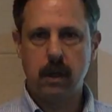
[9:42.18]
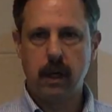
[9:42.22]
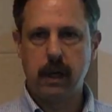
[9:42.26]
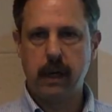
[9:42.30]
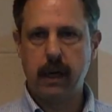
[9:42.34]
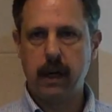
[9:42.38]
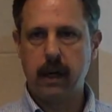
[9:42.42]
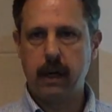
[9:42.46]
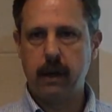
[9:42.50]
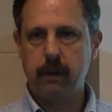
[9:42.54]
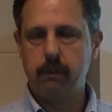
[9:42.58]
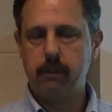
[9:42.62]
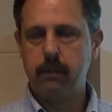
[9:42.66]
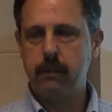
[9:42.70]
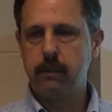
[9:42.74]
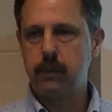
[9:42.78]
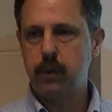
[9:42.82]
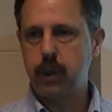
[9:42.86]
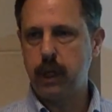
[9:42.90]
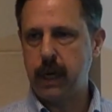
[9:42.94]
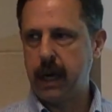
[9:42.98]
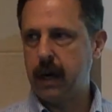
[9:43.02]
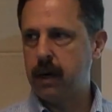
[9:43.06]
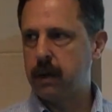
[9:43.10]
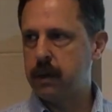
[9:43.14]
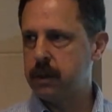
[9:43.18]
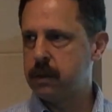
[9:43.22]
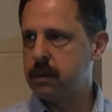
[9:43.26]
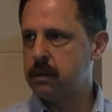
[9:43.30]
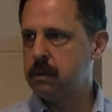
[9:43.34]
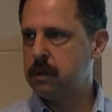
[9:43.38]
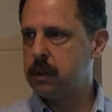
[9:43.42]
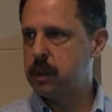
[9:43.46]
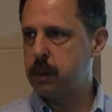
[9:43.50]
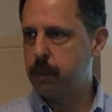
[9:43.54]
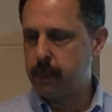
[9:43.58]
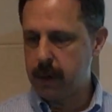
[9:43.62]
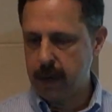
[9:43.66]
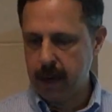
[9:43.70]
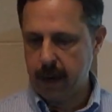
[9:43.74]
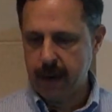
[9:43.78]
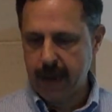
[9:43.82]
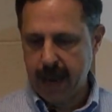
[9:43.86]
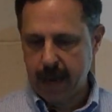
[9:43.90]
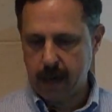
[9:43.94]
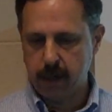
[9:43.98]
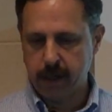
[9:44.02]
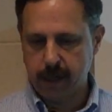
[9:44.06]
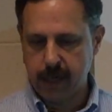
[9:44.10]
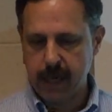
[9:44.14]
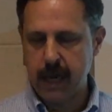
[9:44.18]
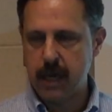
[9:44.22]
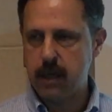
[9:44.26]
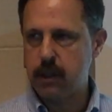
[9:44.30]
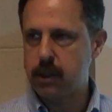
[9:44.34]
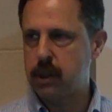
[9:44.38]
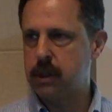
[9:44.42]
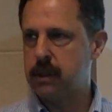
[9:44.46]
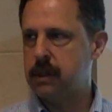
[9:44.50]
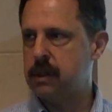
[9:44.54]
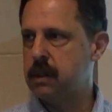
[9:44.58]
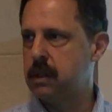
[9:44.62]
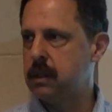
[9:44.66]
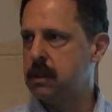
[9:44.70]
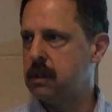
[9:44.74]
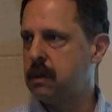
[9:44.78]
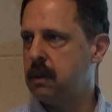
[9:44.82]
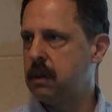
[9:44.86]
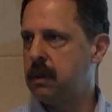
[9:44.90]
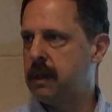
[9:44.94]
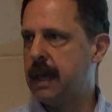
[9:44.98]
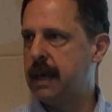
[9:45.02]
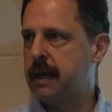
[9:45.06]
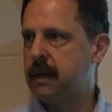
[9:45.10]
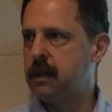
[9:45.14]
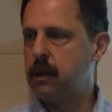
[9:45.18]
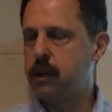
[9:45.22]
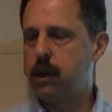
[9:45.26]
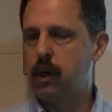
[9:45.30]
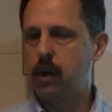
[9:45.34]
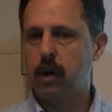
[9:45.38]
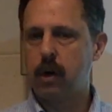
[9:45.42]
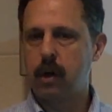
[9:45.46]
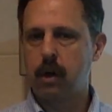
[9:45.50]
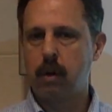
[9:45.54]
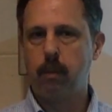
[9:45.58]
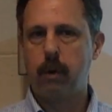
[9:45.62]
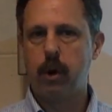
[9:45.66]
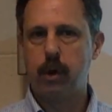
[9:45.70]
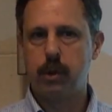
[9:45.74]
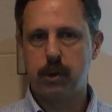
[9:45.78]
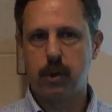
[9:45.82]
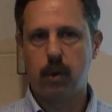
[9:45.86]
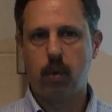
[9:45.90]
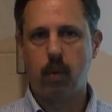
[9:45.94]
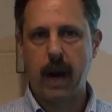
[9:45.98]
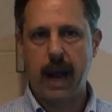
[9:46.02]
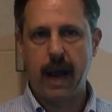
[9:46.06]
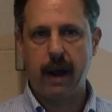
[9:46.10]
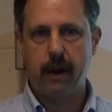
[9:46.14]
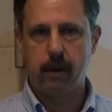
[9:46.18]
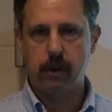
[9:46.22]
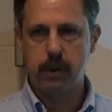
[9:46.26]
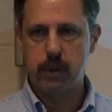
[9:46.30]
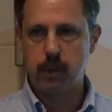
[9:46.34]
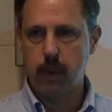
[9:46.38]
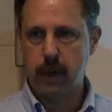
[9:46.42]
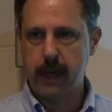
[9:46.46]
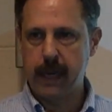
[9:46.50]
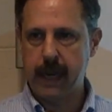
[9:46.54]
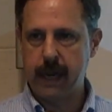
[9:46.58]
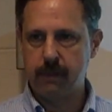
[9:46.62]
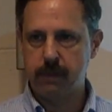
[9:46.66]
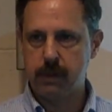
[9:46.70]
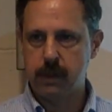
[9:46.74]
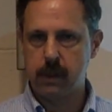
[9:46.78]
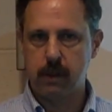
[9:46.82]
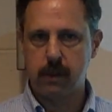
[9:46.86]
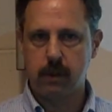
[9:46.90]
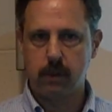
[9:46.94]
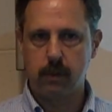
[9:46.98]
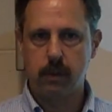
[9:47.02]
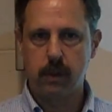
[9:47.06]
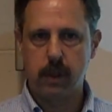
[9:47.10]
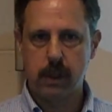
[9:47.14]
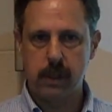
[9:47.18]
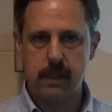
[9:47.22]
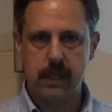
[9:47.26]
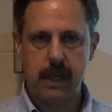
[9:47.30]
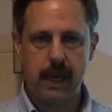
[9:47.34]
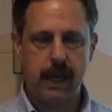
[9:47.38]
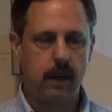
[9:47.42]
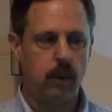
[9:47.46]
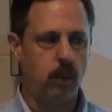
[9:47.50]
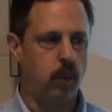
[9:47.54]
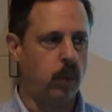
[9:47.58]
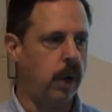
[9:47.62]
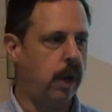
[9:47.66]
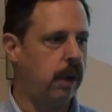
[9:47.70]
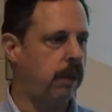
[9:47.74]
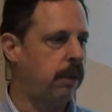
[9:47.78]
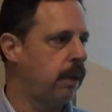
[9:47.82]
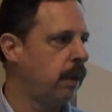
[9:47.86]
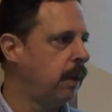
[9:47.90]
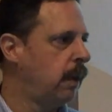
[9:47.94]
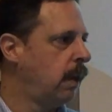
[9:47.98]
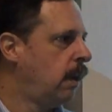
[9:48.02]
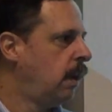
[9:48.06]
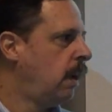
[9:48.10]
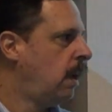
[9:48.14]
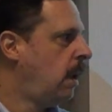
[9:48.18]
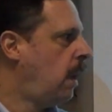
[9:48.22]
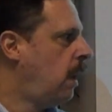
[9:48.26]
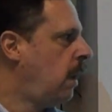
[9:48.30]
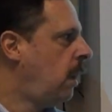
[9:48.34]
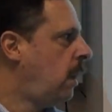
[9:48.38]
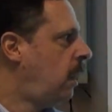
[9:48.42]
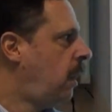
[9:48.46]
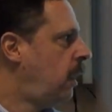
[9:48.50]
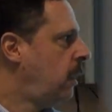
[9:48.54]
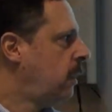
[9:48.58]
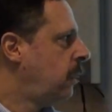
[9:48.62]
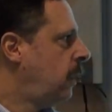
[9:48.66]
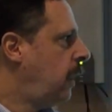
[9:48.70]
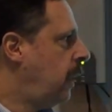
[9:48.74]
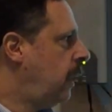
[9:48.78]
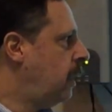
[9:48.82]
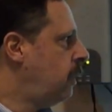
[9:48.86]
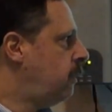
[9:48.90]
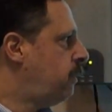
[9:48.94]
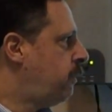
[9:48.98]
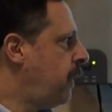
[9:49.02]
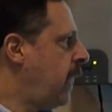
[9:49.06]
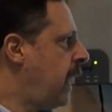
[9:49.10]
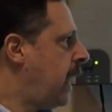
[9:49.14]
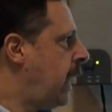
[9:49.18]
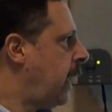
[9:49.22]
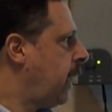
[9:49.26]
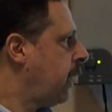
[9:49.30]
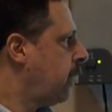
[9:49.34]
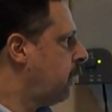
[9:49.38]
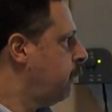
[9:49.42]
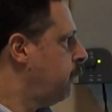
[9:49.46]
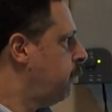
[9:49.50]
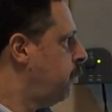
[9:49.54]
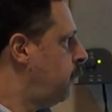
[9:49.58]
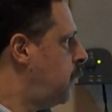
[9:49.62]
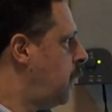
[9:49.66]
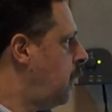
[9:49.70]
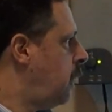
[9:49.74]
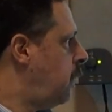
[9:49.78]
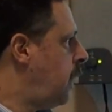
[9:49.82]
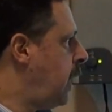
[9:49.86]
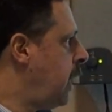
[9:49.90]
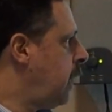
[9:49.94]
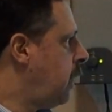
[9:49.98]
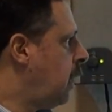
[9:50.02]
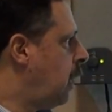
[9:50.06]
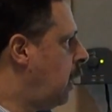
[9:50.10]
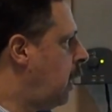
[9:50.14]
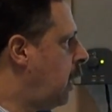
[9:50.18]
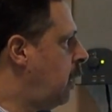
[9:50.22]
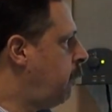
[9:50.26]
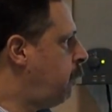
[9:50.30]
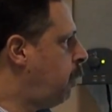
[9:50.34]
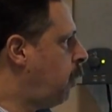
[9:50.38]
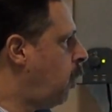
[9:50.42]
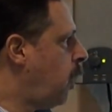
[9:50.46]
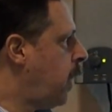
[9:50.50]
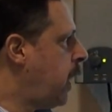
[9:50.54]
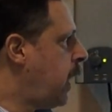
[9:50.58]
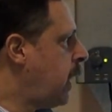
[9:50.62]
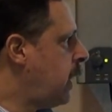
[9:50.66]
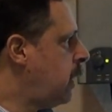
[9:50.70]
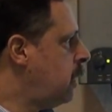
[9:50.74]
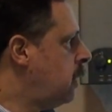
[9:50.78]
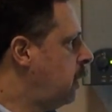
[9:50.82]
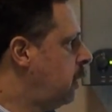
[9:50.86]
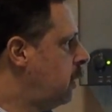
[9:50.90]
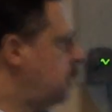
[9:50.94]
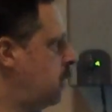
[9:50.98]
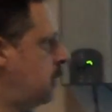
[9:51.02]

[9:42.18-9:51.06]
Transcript: channels allocations that your commercial routers would have to contend with. And in fact, they can operate